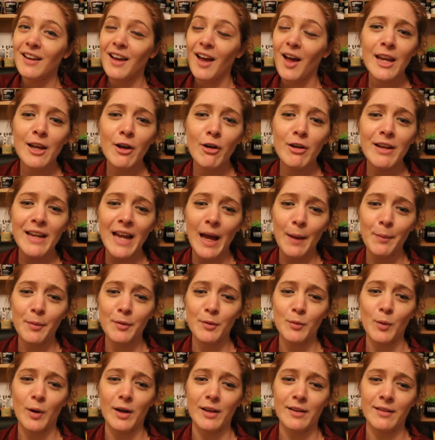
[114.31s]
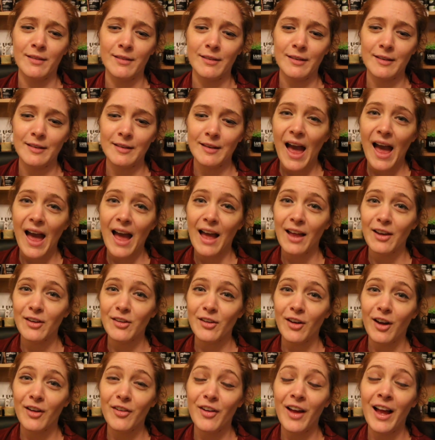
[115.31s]
It only happened once and
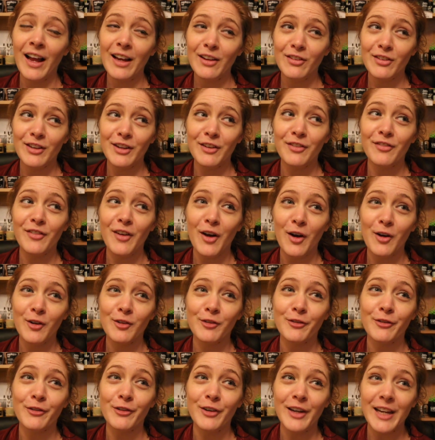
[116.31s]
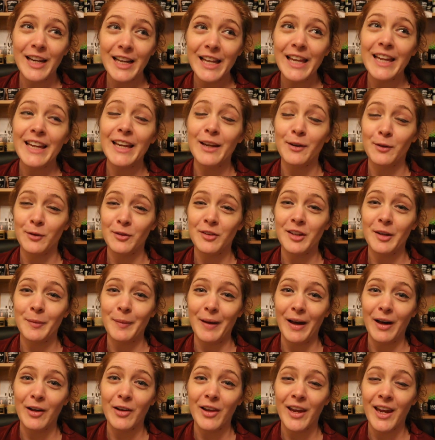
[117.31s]
I've actually felt really guilty
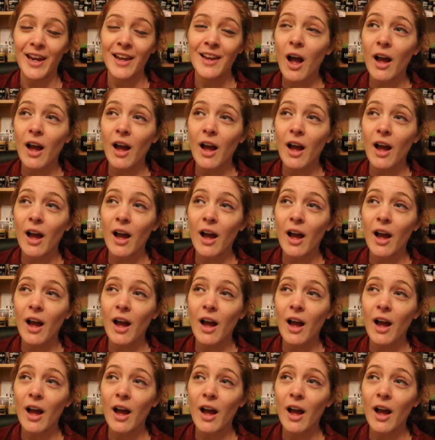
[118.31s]
about it.